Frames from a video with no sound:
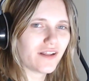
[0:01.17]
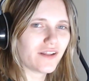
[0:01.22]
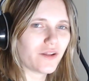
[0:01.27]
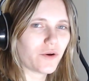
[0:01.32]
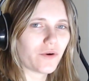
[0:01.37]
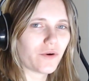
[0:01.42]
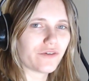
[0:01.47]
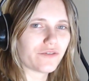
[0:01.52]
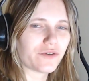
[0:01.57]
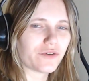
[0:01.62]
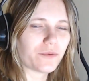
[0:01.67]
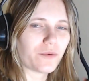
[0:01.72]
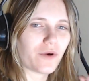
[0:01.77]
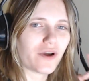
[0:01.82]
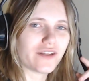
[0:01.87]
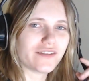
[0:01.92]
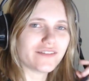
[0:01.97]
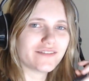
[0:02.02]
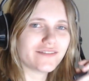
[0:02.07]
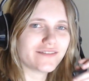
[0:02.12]
Hello
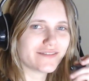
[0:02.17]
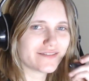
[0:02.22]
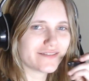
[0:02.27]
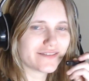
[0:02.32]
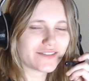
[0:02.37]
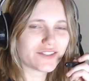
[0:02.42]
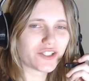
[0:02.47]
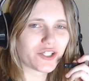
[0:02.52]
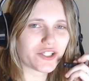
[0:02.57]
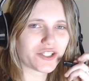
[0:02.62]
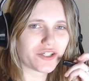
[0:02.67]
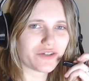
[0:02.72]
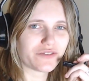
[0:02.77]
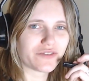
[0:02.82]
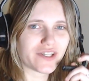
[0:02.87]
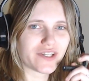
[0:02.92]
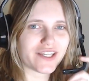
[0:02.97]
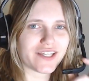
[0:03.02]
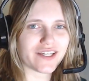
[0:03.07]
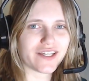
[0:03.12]
everyone,
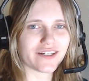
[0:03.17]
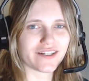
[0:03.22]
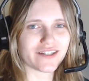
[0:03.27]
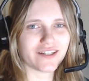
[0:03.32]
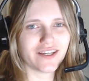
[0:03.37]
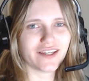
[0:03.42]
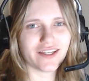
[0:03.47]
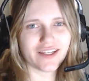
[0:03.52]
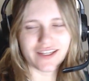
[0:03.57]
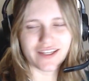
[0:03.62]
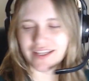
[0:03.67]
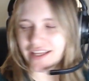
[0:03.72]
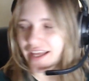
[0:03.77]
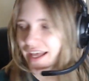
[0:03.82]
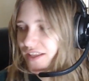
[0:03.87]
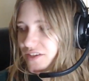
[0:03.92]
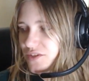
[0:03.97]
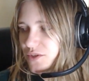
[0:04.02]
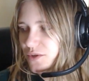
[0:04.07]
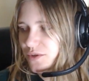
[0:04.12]
Darkovika here,
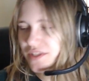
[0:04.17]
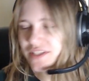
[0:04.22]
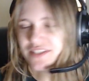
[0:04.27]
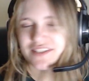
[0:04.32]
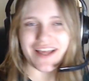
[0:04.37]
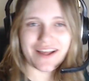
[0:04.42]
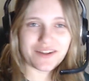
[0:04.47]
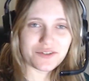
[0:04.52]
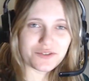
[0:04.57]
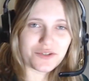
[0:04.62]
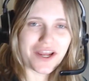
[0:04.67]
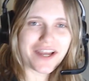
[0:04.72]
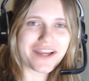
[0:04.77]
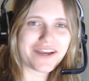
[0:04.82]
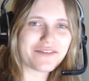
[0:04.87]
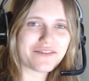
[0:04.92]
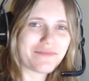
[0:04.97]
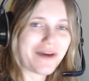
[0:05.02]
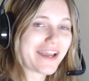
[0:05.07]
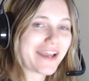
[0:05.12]
and to the
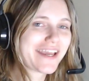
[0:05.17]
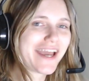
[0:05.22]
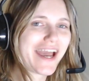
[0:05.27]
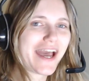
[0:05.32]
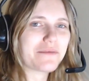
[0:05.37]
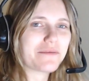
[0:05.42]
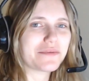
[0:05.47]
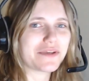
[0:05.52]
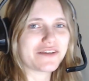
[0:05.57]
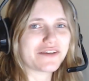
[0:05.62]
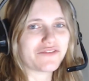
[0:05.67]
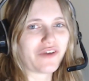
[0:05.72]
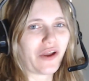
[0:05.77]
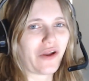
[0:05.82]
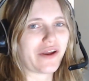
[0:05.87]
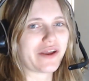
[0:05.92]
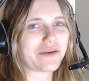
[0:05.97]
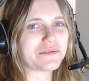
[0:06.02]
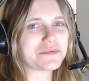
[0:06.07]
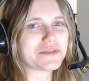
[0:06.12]
soundtrack of my cat being
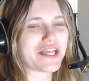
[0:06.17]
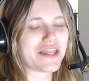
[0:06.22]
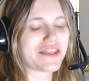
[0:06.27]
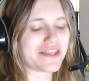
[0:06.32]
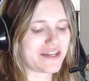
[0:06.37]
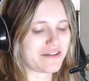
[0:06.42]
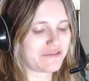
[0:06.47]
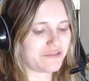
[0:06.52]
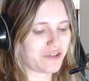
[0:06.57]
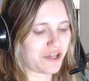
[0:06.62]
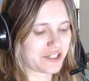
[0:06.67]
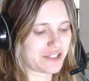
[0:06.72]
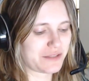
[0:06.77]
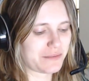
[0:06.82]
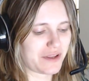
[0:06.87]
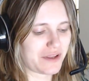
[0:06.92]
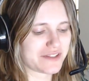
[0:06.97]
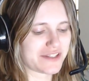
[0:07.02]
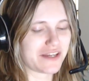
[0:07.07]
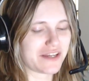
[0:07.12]
very upset that I've locked
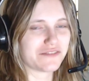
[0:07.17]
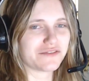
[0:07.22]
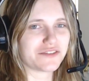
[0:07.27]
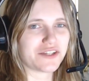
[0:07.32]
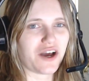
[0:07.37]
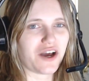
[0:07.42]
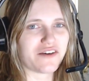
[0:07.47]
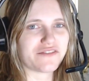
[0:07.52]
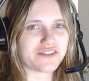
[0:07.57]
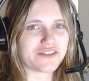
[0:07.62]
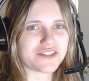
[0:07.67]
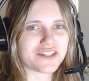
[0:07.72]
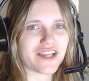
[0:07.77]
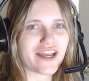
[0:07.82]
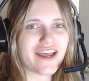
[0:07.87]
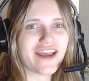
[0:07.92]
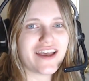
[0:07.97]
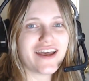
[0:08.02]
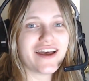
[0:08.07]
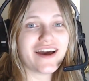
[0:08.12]
him outside of the office,
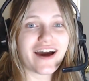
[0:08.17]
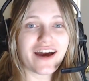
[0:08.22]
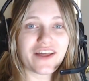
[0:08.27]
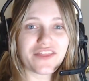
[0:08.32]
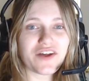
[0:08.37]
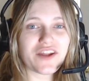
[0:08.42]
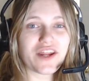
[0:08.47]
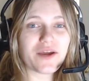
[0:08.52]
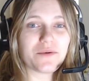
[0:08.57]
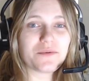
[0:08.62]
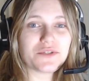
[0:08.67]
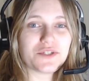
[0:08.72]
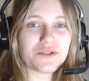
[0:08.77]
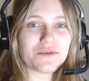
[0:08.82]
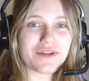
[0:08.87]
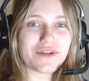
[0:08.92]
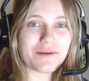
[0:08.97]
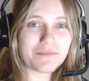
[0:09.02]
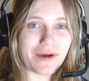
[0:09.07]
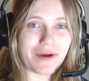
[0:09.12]
I thought I would
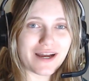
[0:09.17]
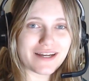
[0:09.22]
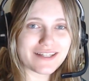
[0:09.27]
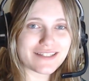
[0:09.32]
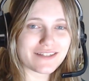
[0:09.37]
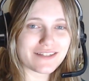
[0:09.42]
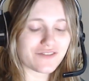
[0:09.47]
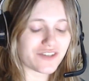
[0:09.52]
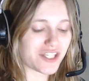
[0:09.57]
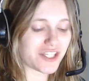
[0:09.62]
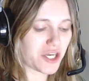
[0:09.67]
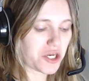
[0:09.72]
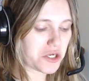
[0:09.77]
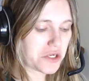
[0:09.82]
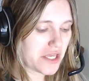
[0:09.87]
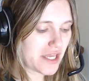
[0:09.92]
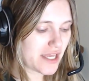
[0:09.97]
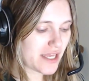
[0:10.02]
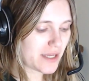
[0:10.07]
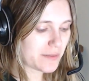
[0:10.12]
do an unboxing
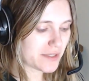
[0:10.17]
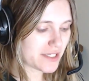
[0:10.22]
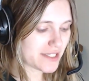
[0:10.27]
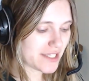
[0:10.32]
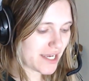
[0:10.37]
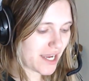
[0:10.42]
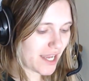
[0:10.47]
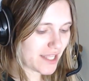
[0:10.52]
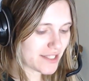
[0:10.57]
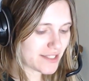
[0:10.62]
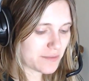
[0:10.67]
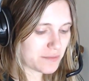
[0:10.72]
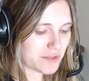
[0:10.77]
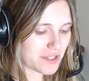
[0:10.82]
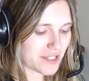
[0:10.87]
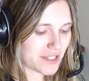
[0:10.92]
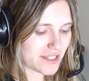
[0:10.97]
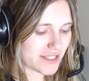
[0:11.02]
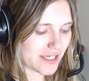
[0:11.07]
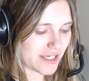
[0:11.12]
video, because I got
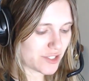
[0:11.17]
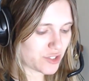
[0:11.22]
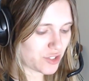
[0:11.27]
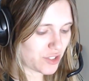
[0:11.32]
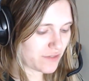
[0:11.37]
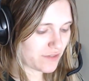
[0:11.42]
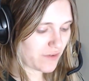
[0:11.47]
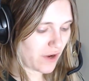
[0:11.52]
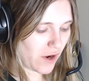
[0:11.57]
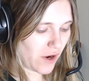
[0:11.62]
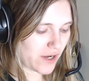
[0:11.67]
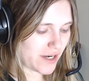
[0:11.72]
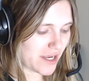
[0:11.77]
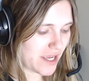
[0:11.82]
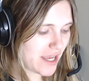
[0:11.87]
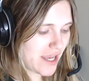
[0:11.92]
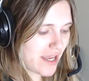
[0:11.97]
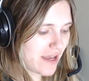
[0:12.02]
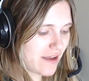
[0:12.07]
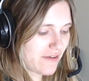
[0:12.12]
something that's actually
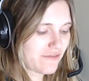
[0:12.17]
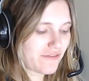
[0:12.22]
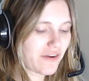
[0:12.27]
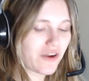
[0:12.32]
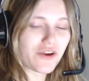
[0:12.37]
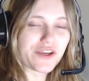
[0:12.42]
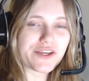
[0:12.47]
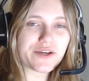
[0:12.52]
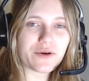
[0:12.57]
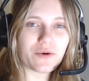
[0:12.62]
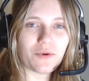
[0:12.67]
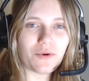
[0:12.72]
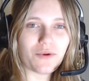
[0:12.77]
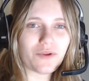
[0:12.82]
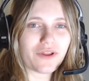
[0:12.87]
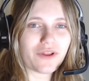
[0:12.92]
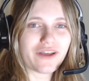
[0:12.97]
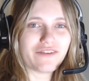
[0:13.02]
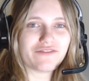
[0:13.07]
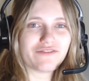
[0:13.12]
very, very
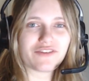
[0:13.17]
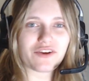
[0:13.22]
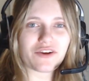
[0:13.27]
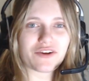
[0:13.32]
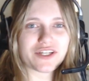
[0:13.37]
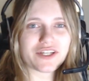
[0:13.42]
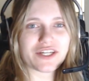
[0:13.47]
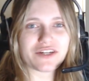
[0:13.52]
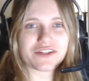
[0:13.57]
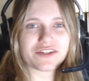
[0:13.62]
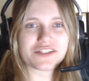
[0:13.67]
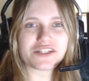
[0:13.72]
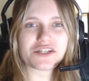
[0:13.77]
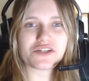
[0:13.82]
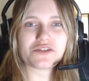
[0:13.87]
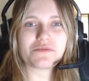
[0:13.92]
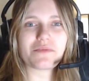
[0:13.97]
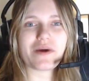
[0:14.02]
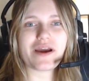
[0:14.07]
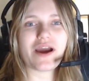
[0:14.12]
cool and very near and
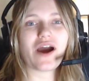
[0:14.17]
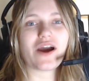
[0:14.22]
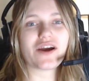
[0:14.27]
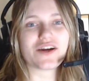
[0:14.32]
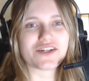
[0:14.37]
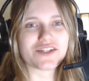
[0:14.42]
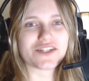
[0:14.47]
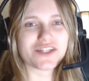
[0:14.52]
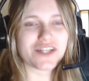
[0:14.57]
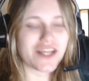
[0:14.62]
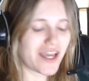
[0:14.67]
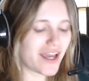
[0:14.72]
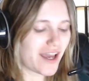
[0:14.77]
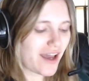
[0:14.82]
dear to my heart.